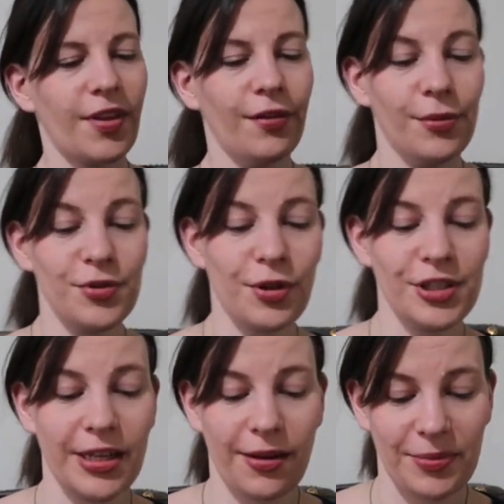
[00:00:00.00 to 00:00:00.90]
I'm
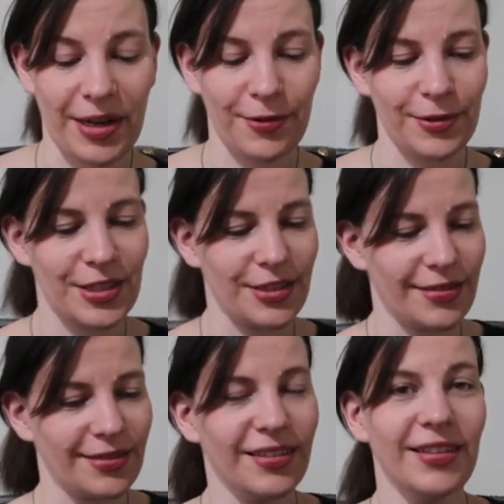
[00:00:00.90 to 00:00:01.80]
scrunching it up now, which
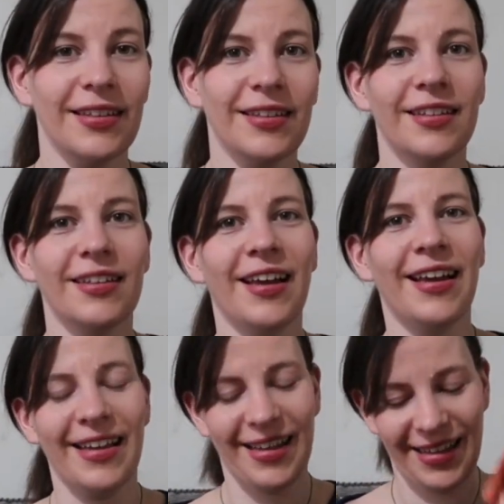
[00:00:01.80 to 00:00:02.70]
isn't
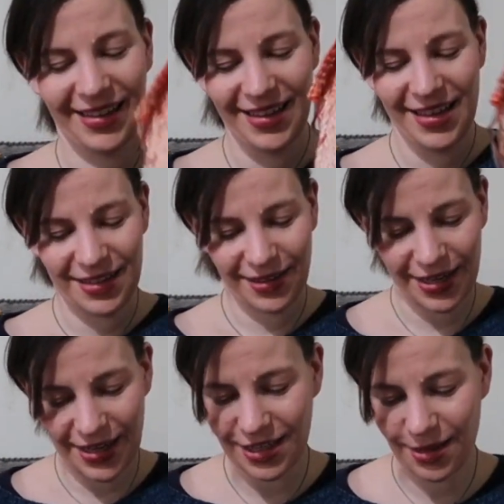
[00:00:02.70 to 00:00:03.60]
I
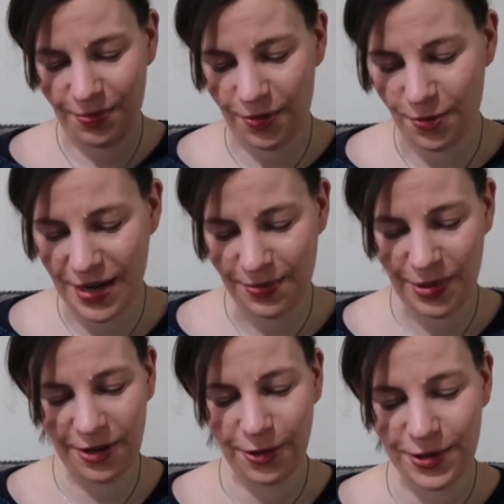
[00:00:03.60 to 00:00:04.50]
could actually already
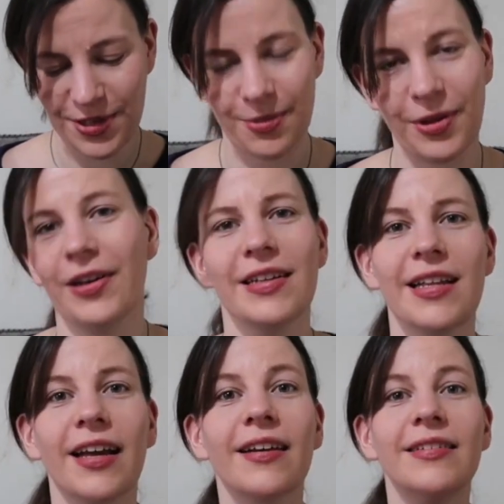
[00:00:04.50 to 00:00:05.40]
put it on, to be honest.
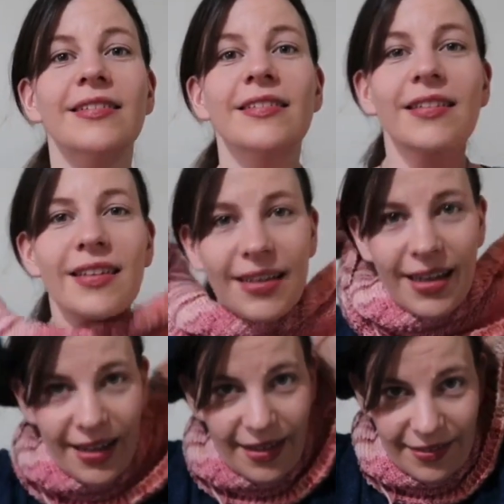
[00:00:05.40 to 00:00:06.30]
Look,
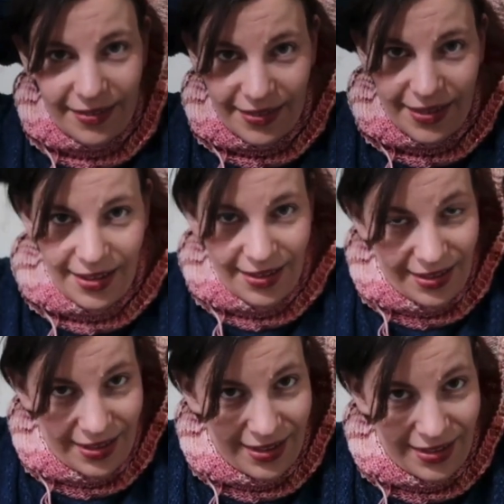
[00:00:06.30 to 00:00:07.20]
there you go.
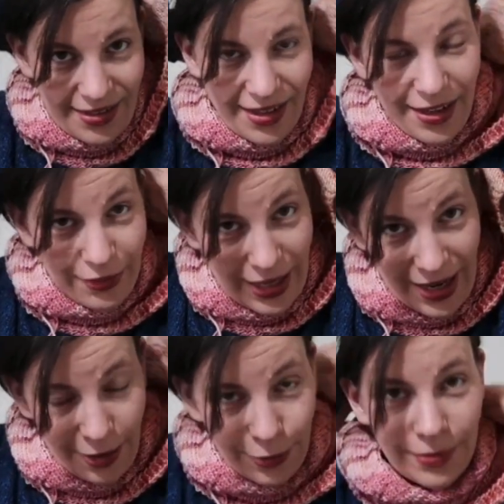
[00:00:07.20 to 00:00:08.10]
I have a
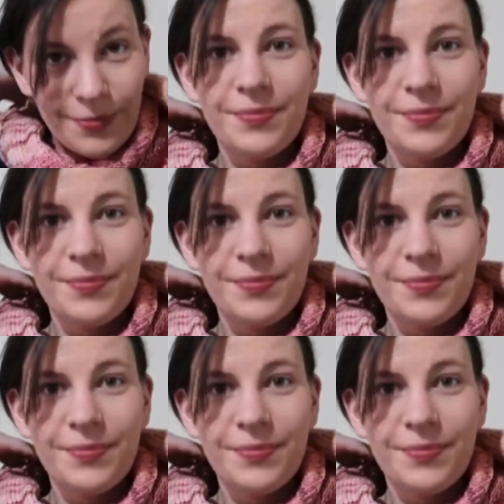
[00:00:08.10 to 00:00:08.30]
cowl.